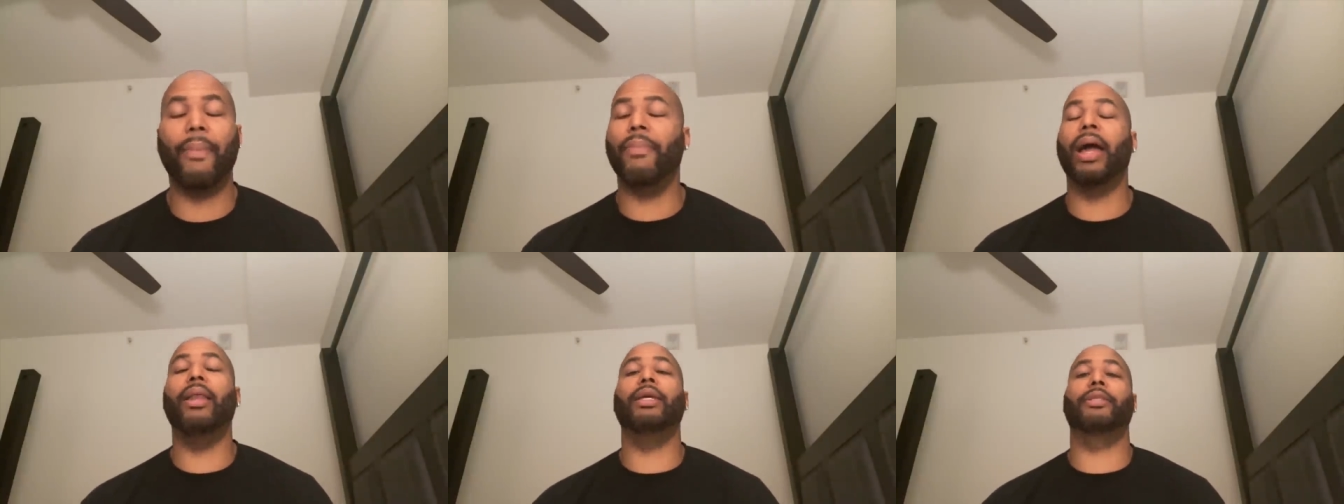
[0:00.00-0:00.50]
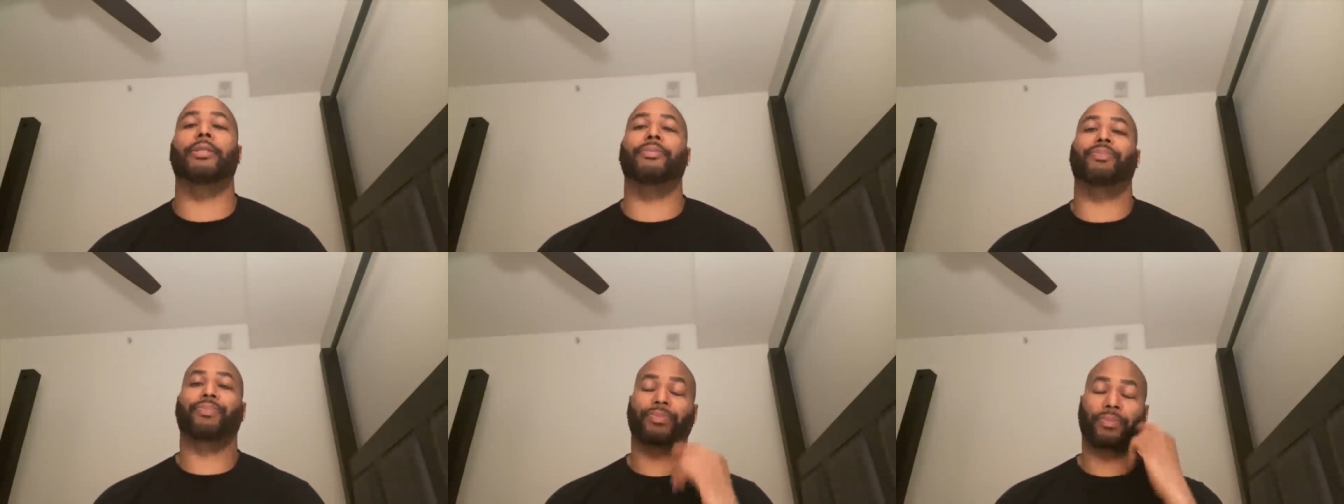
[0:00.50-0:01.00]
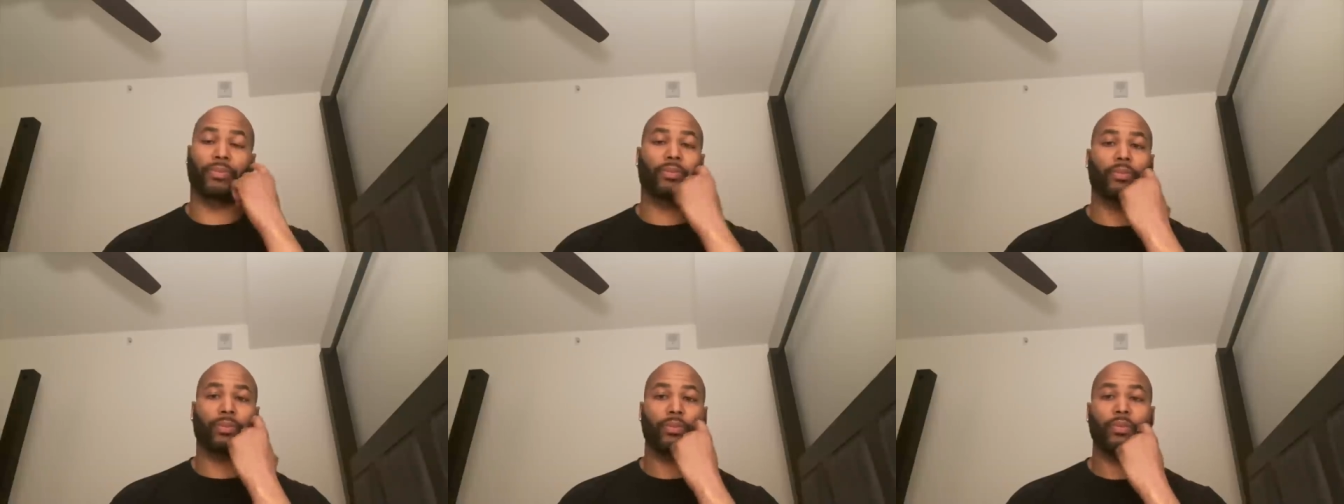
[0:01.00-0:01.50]
Listen,
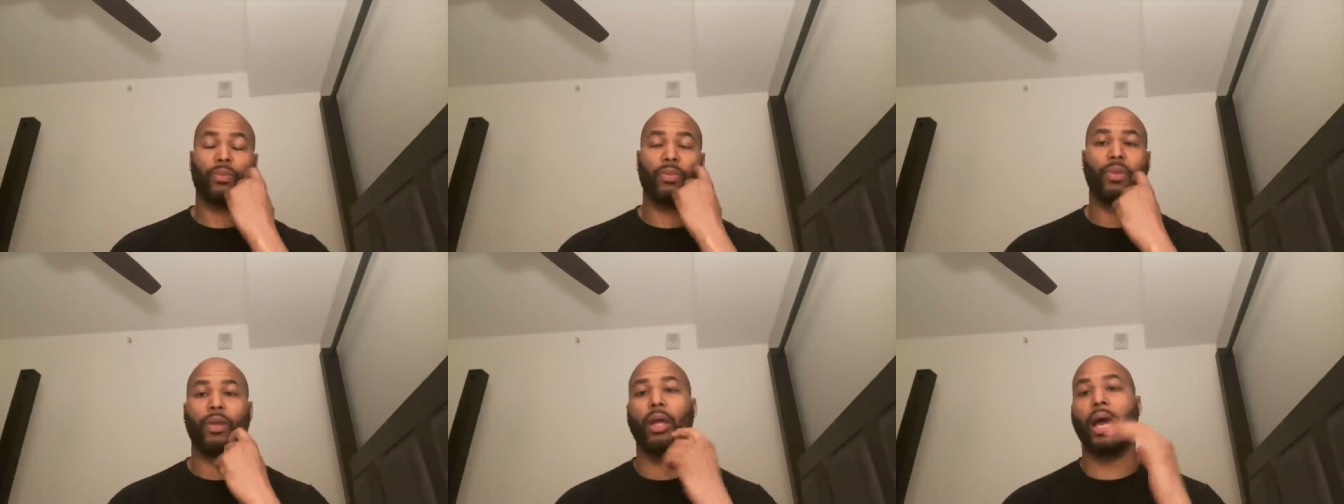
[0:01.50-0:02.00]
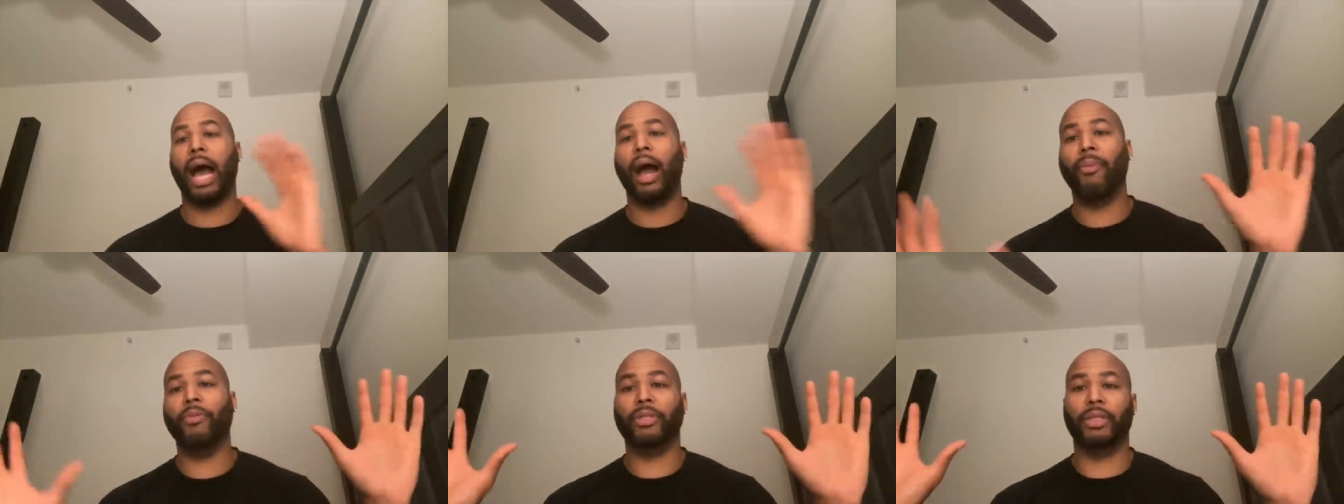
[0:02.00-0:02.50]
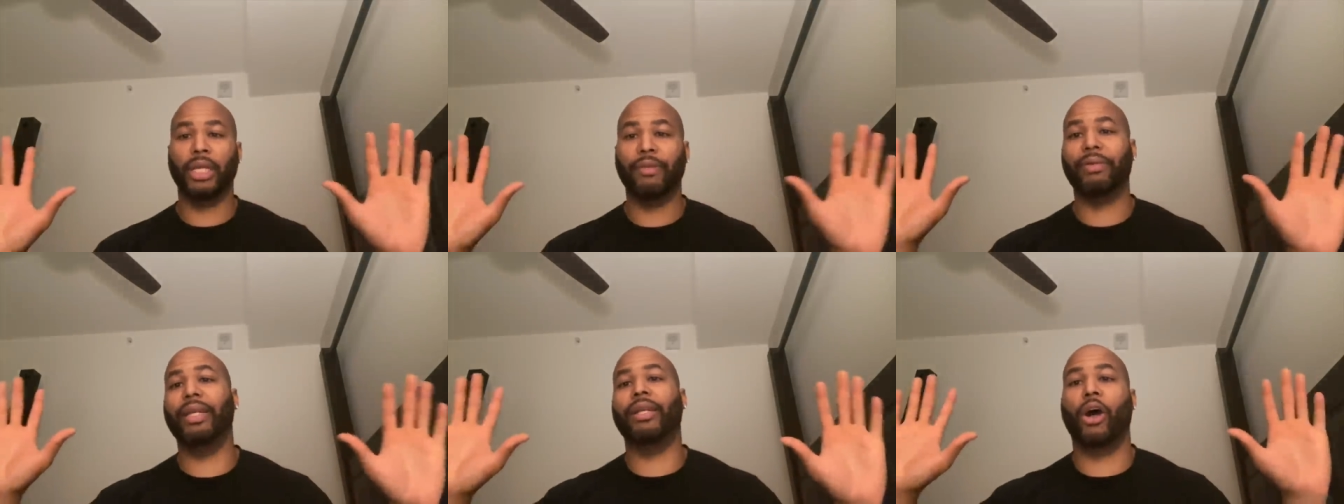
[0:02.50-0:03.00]
I was
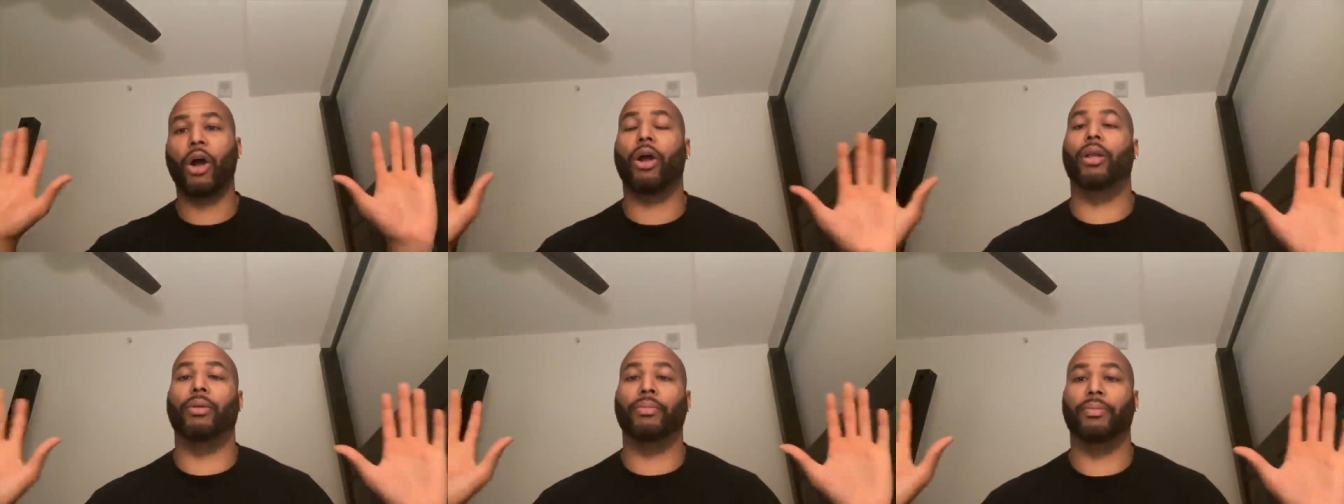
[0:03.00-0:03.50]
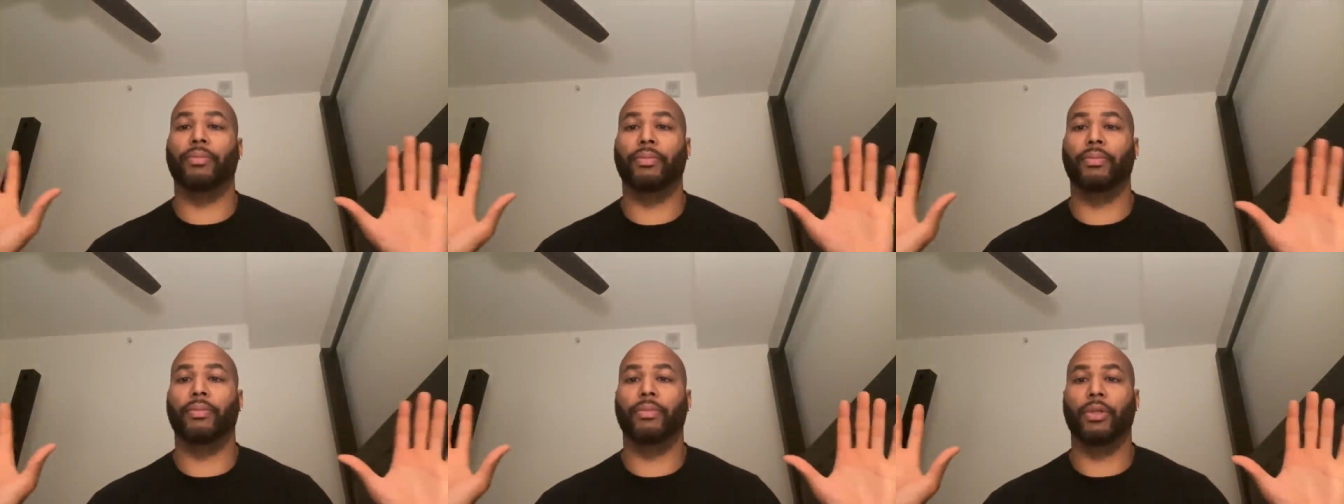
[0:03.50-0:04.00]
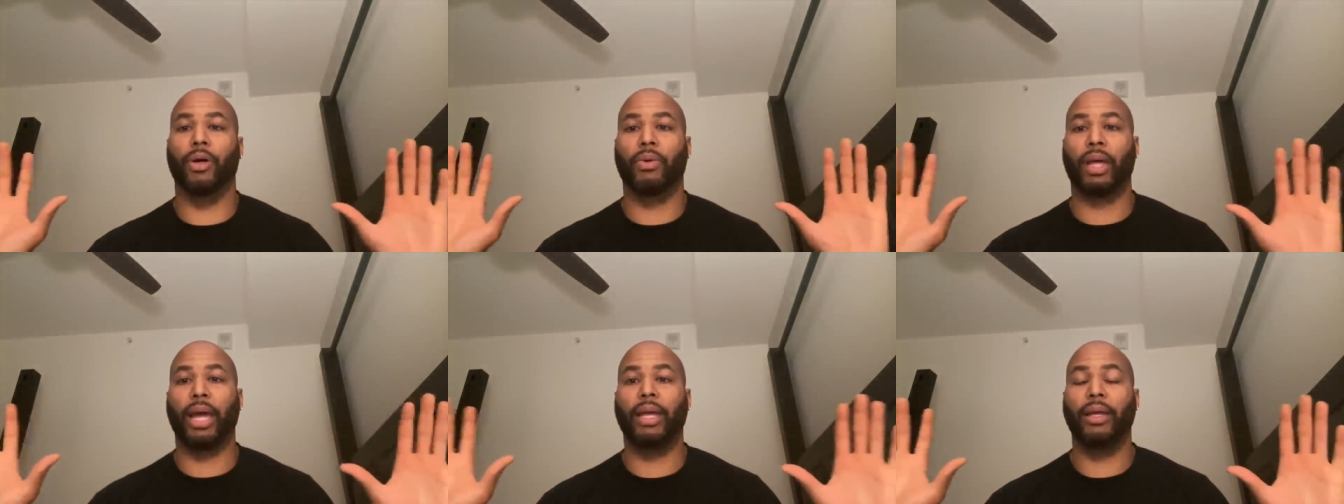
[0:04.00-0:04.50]
living in Harlem,
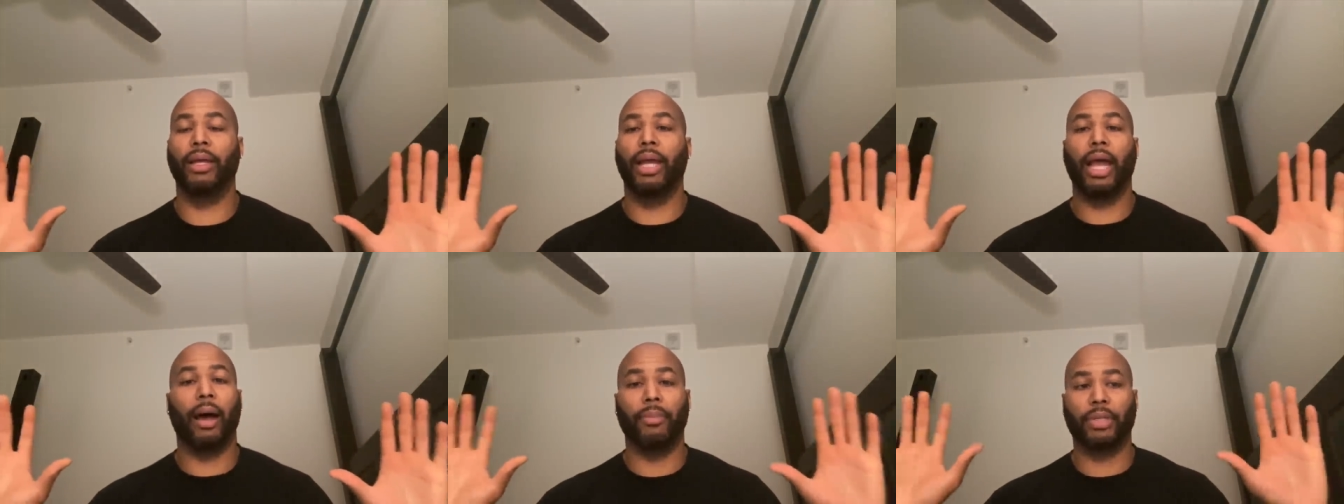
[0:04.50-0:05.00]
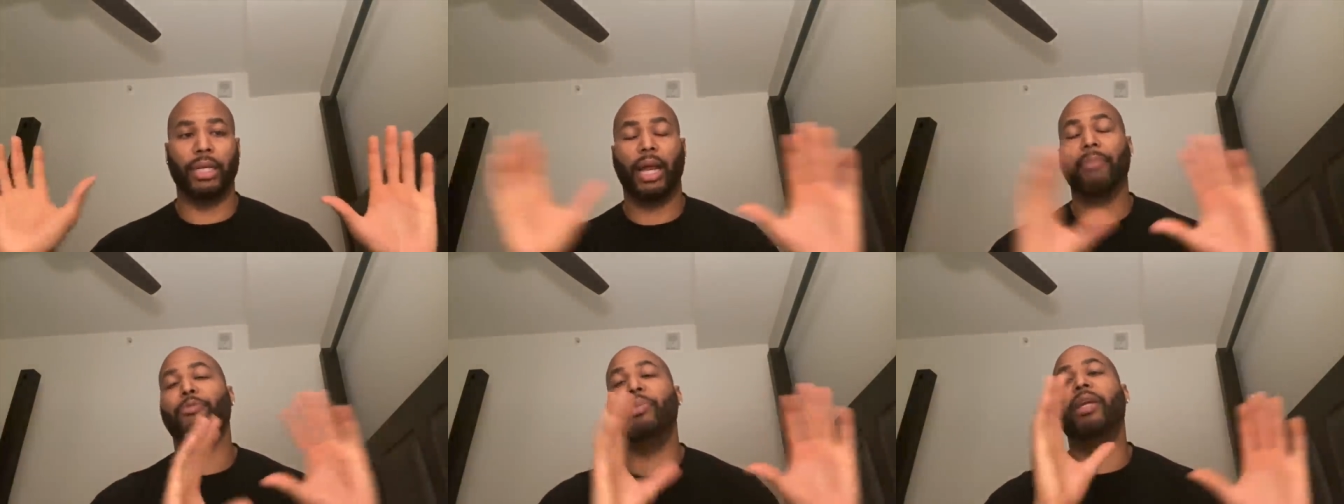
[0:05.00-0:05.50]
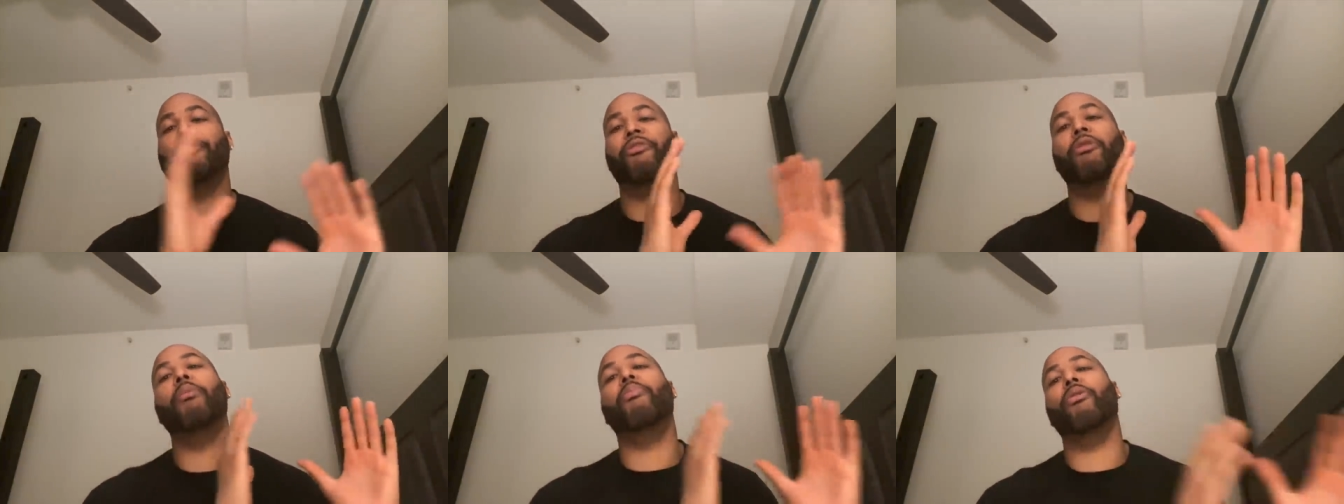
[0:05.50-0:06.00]
okay? I'm, and I'm speaking
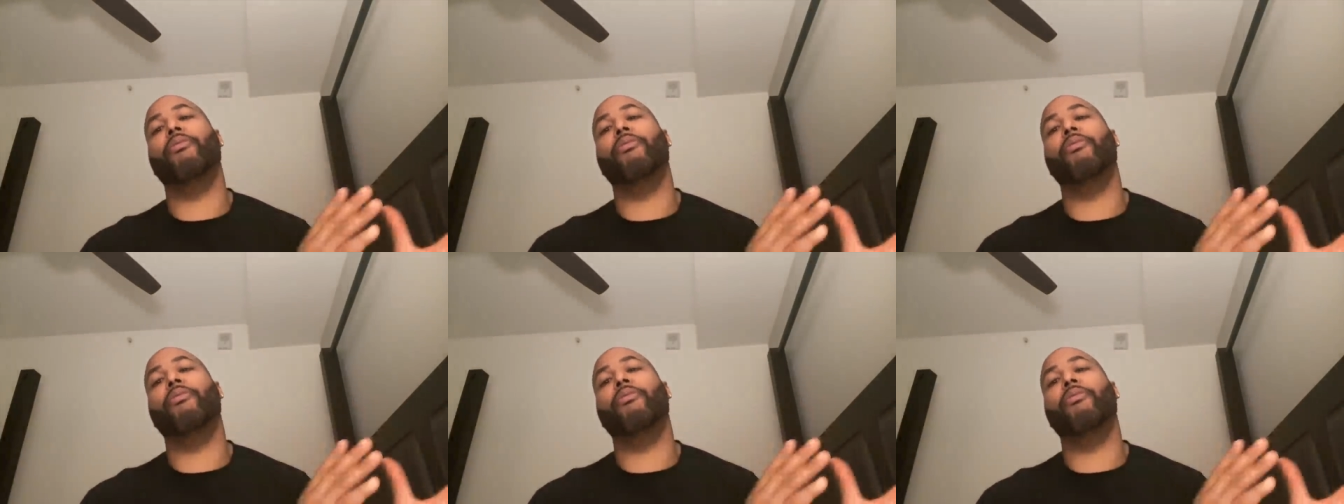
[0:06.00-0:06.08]
from the pro